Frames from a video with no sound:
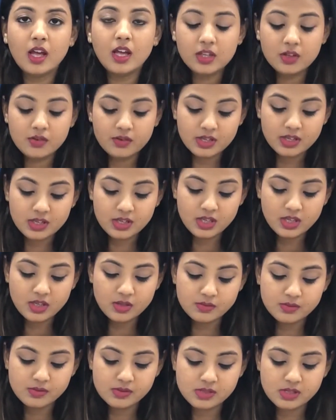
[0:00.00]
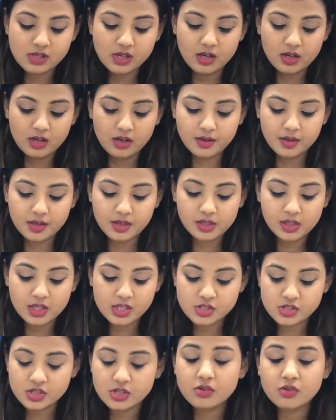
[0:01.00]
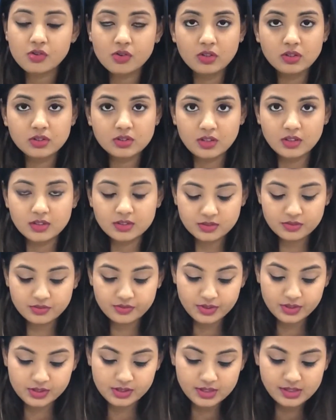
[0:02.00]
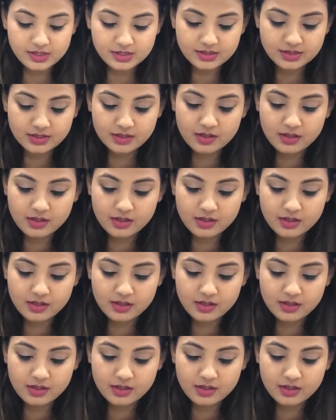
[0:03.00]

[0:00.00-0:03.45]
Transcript: You can use kitchen rolls also for this.